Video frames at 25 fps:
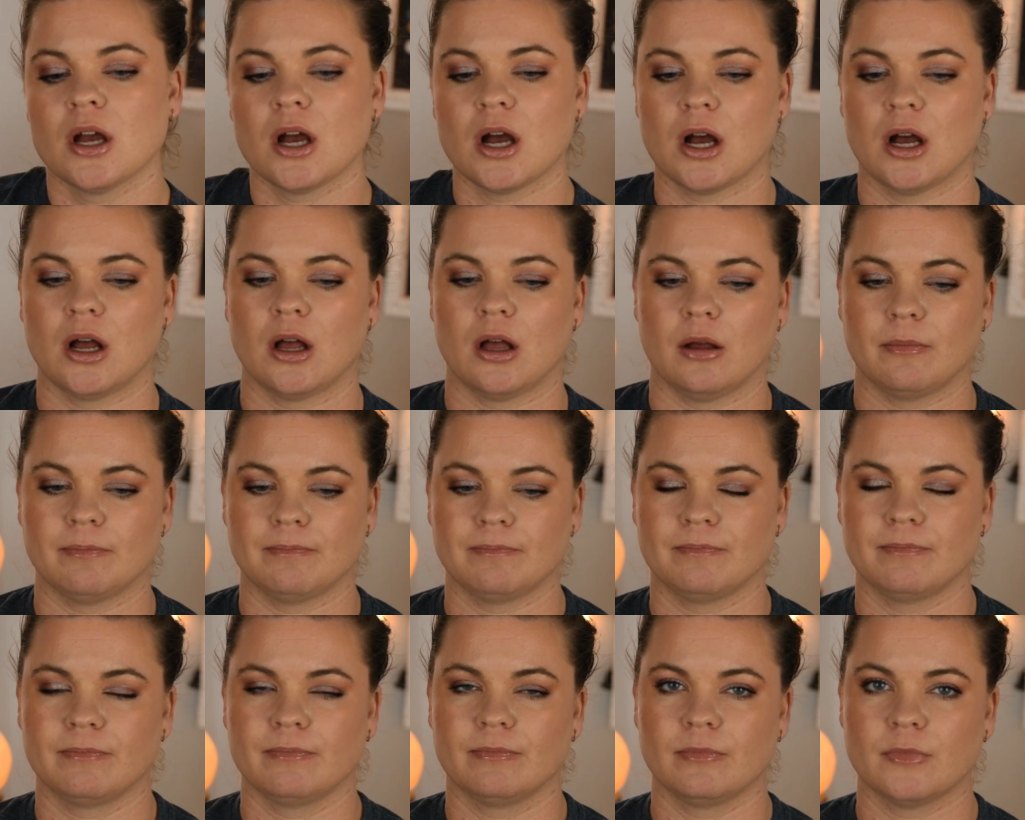
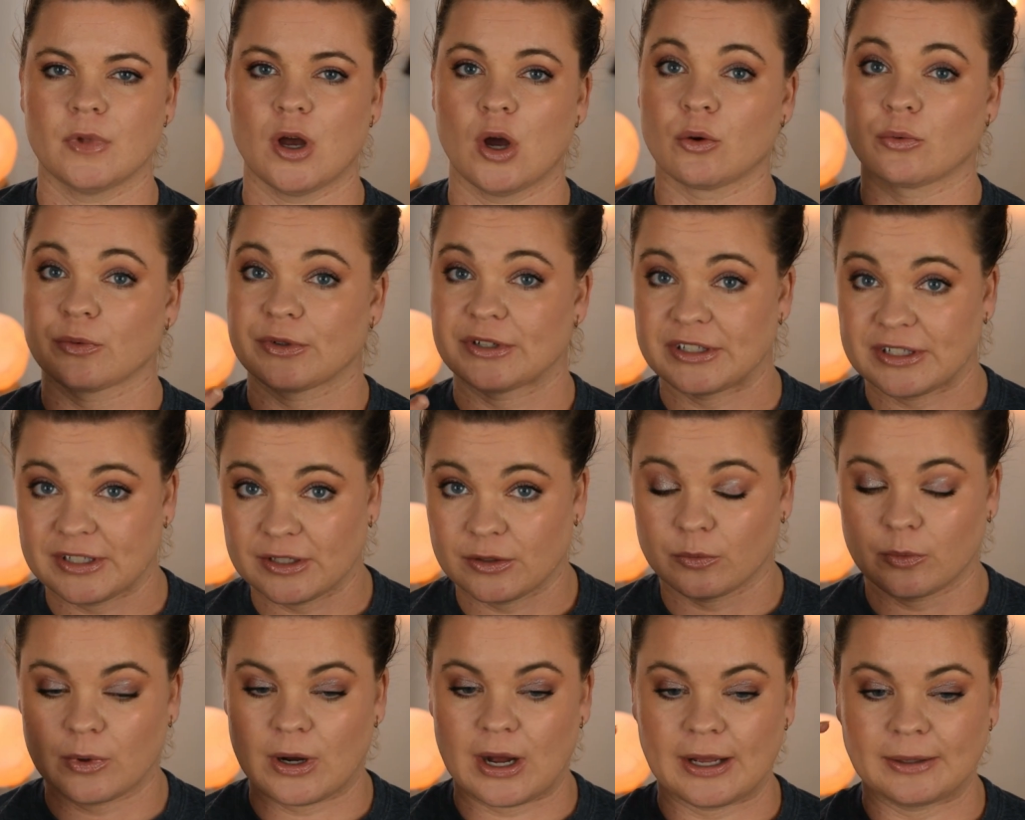a
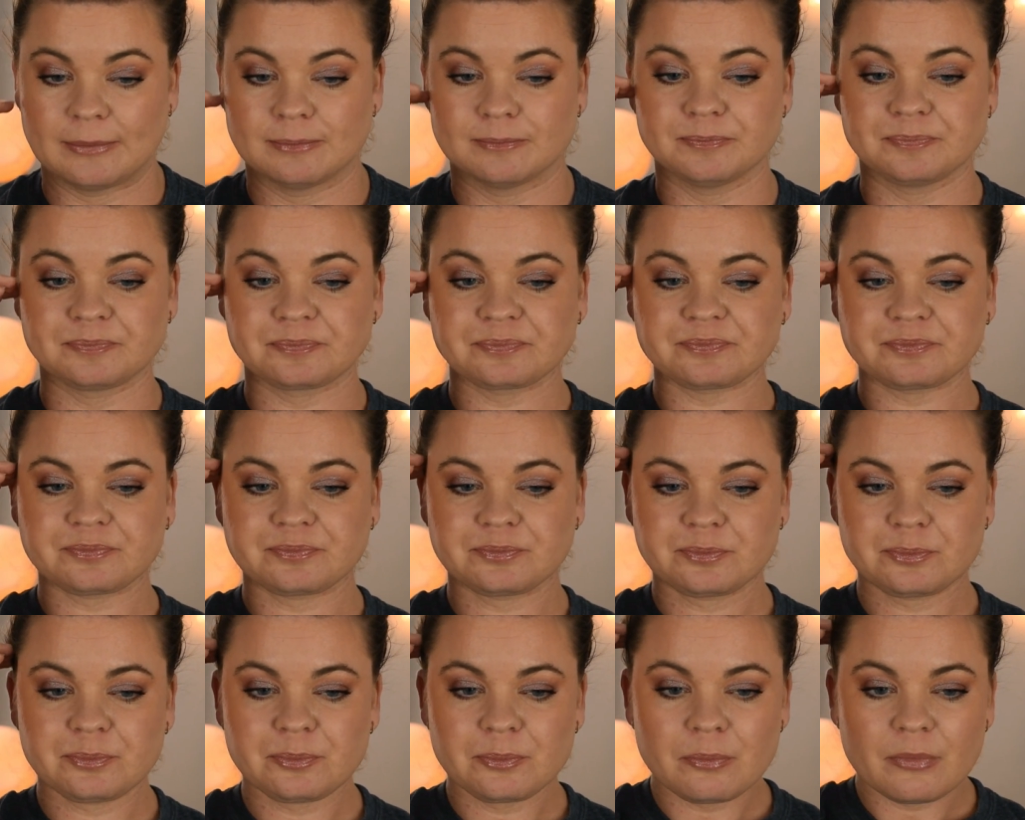reason why.
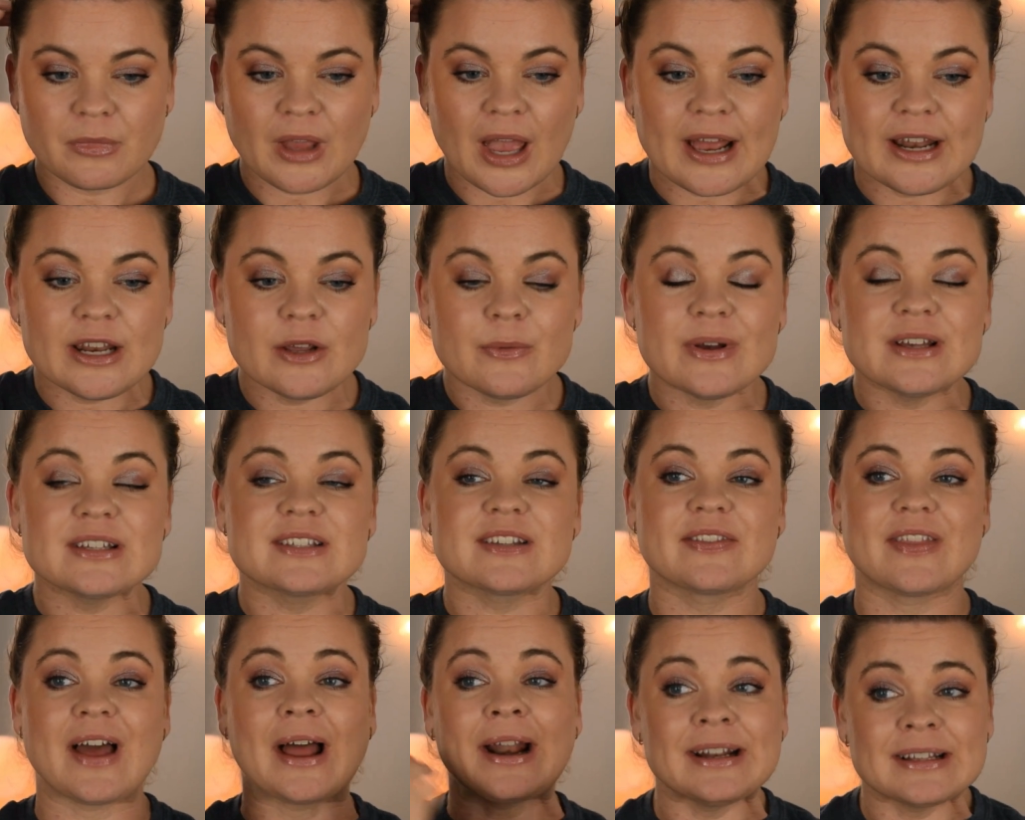Anyways,
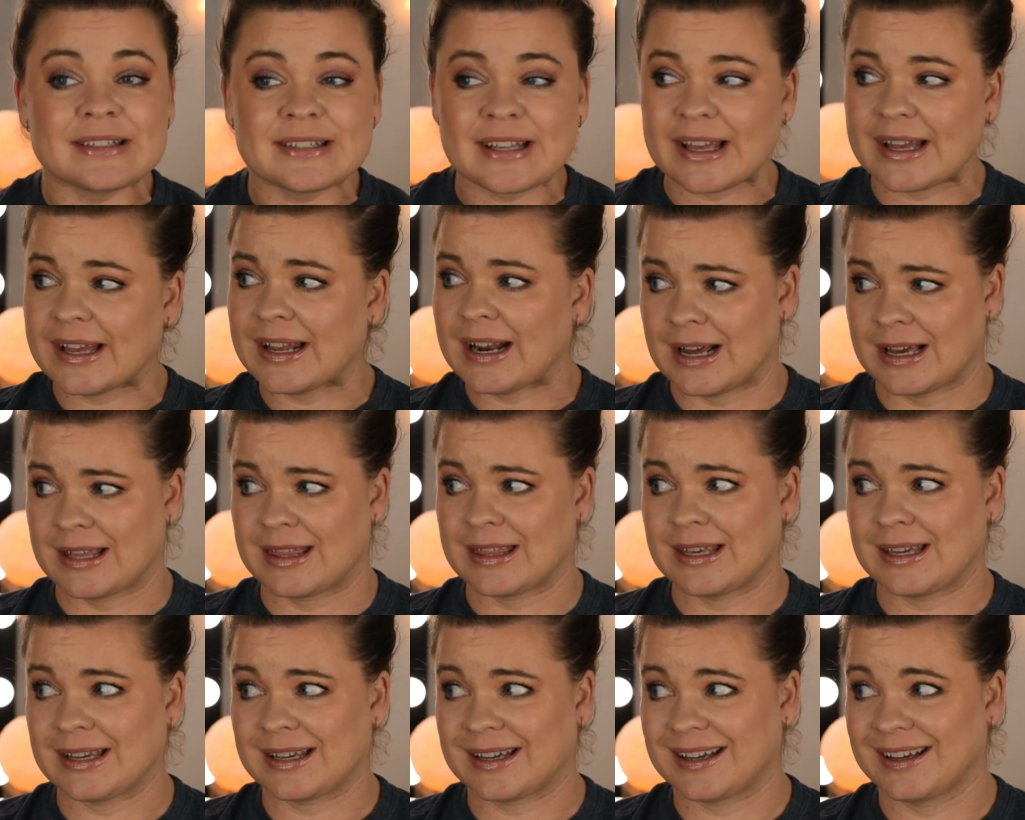that is it, I
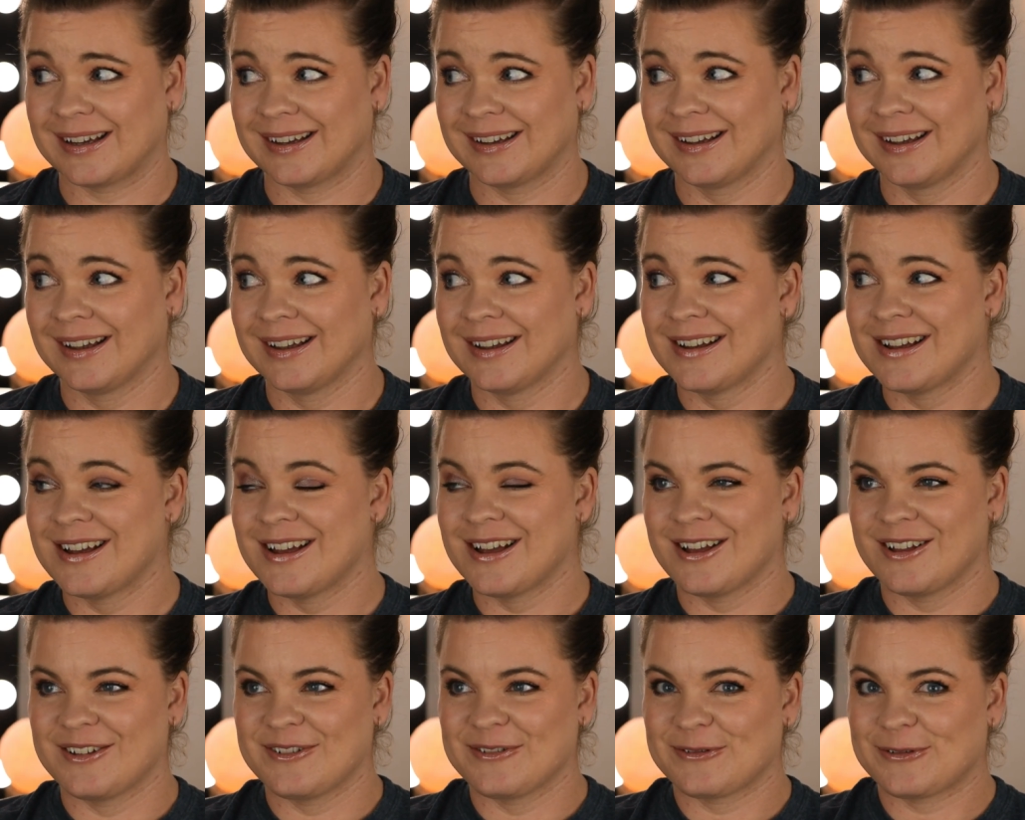think,
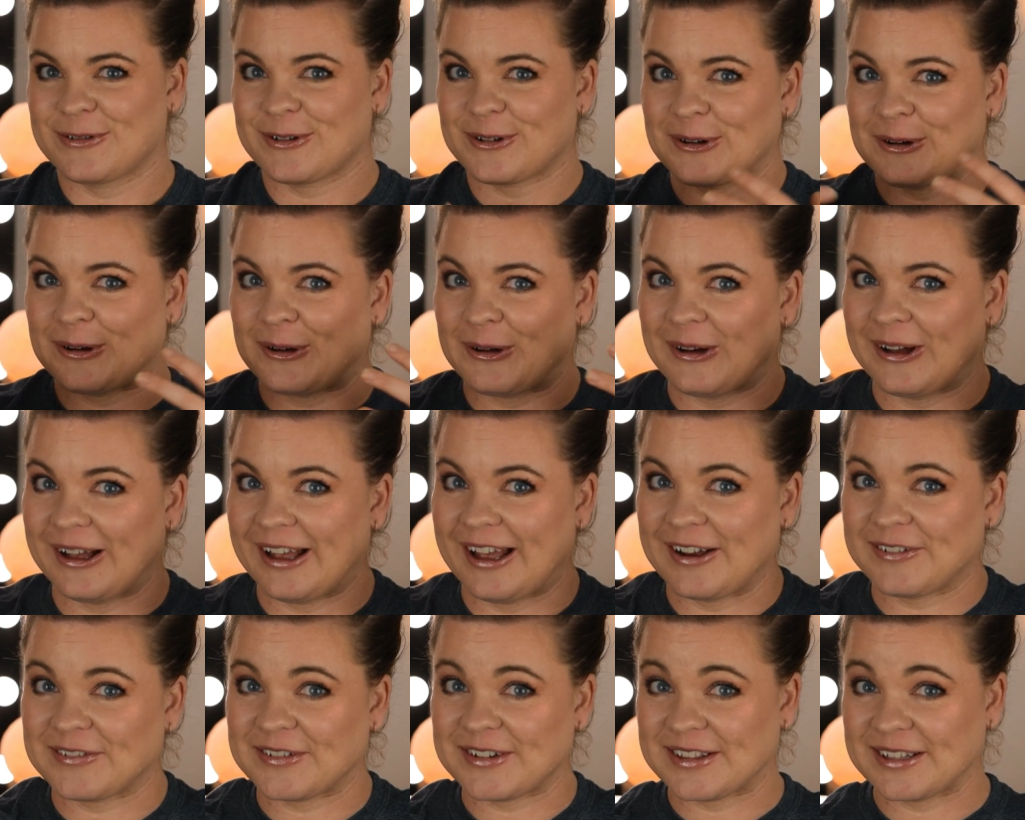for
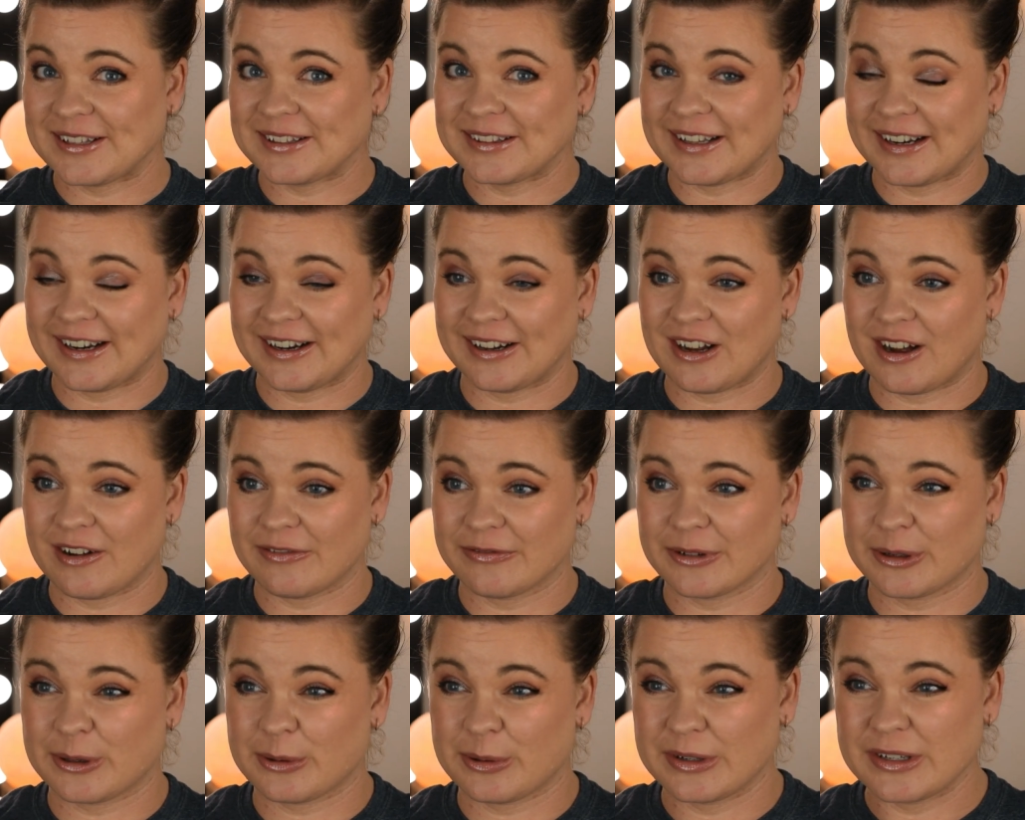everything that I got
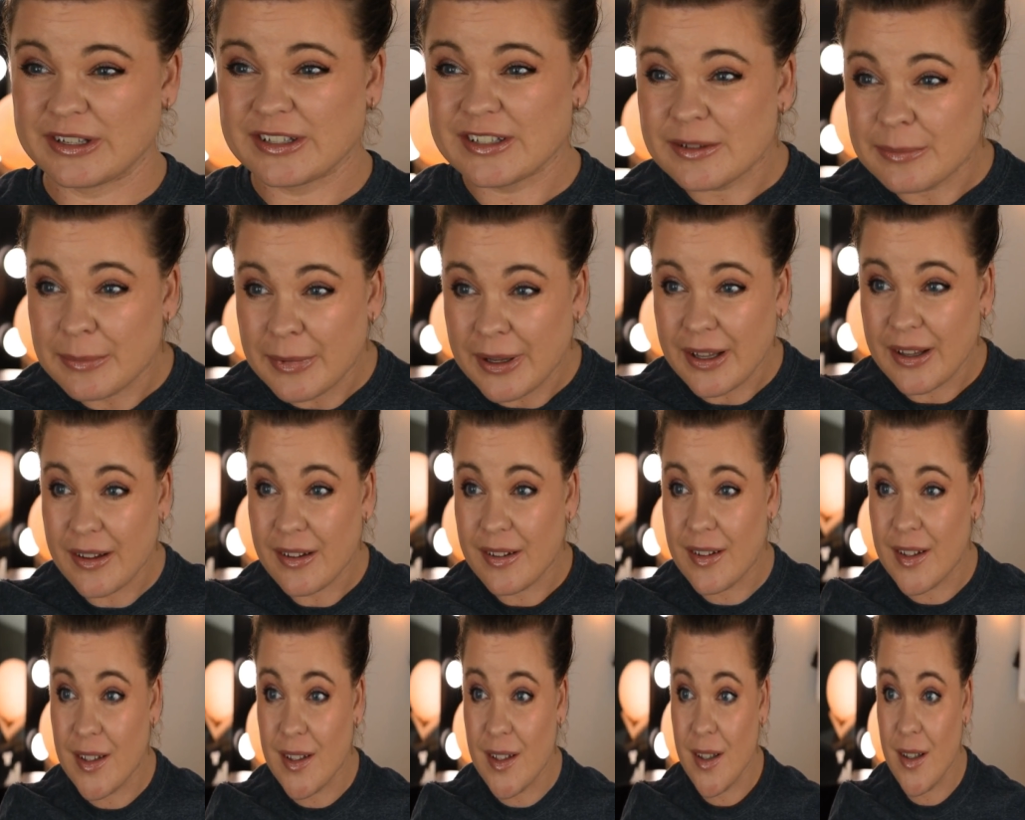for
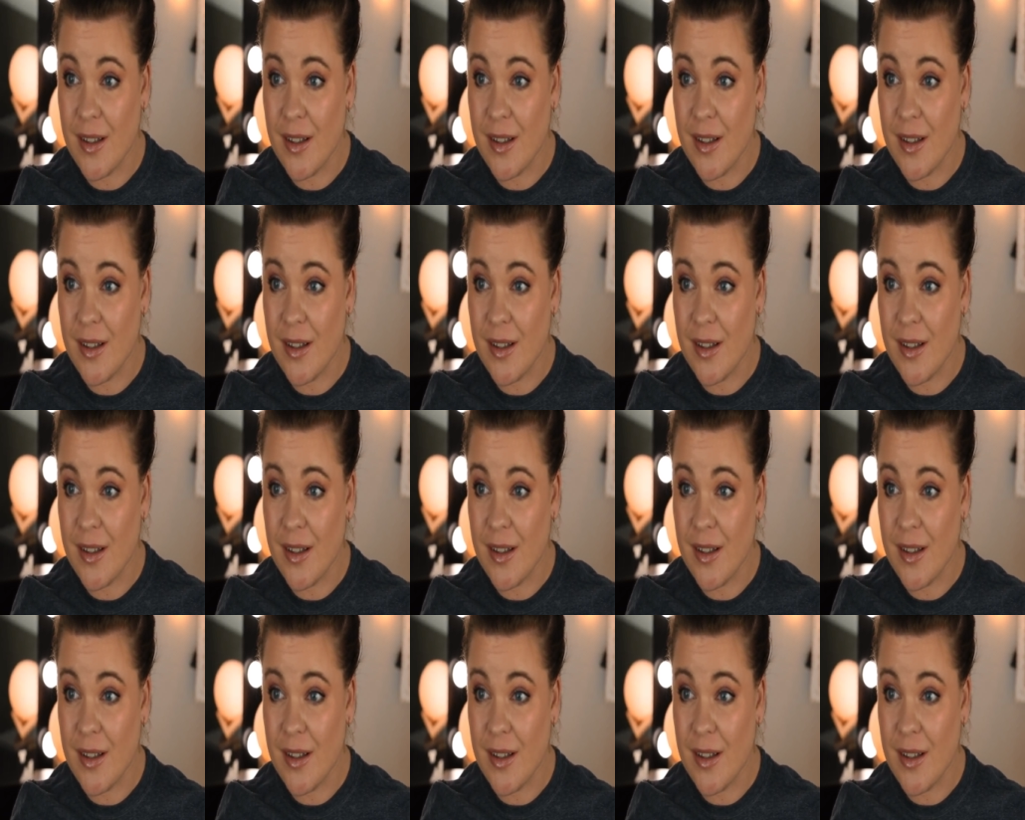Christmas.